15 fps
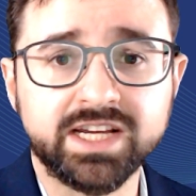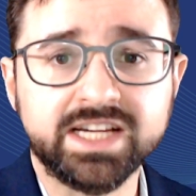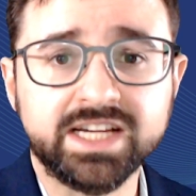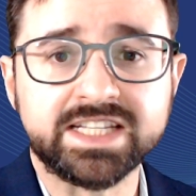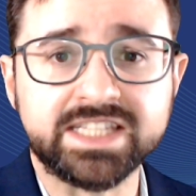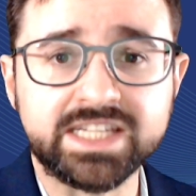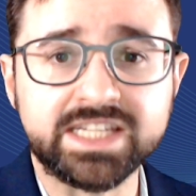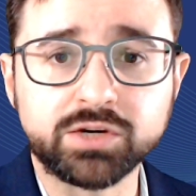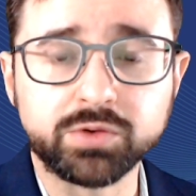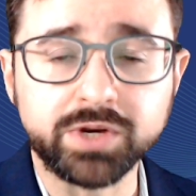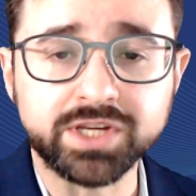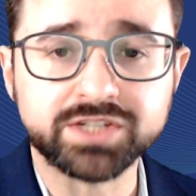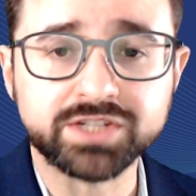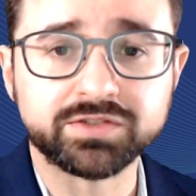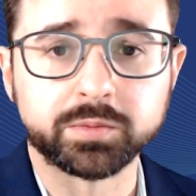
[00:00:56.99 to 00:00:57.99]

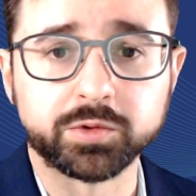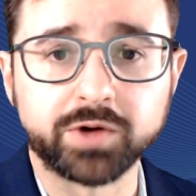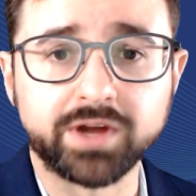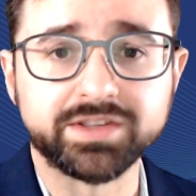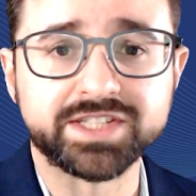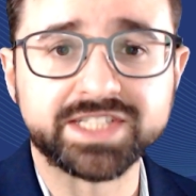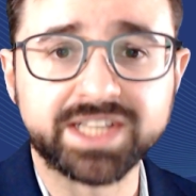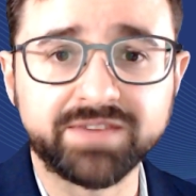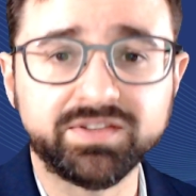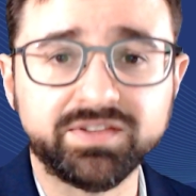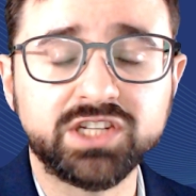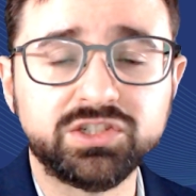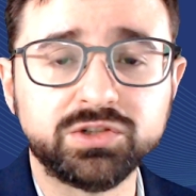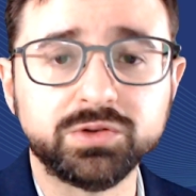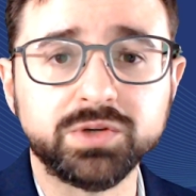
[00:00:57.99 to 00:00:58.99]
decreased from around
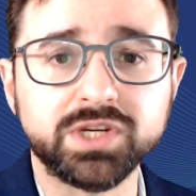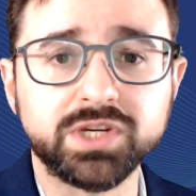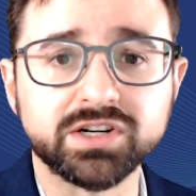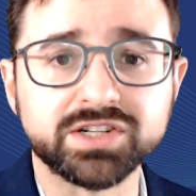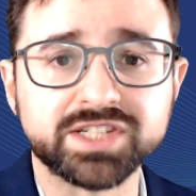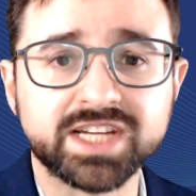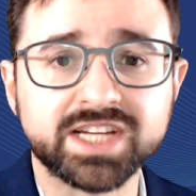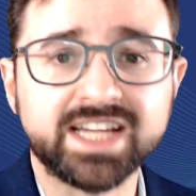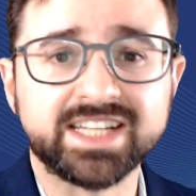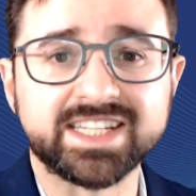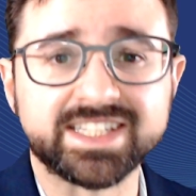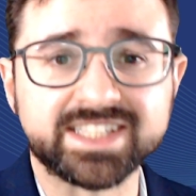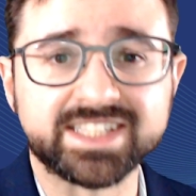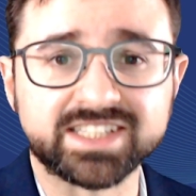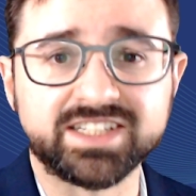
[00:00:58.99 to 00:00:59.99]
72 years to
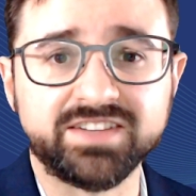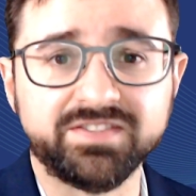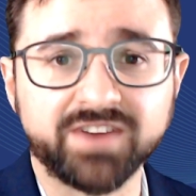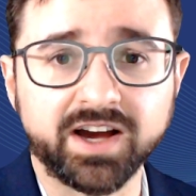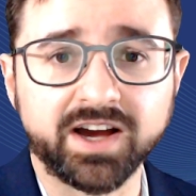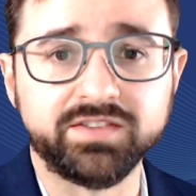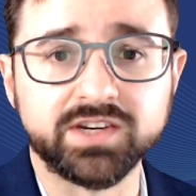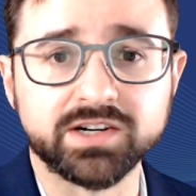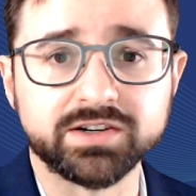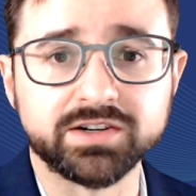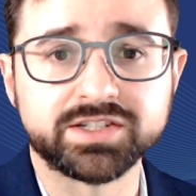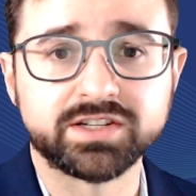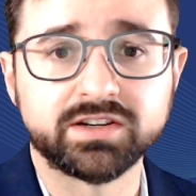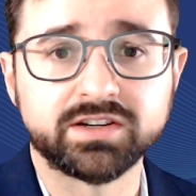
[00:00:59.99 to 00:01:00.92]
65 years.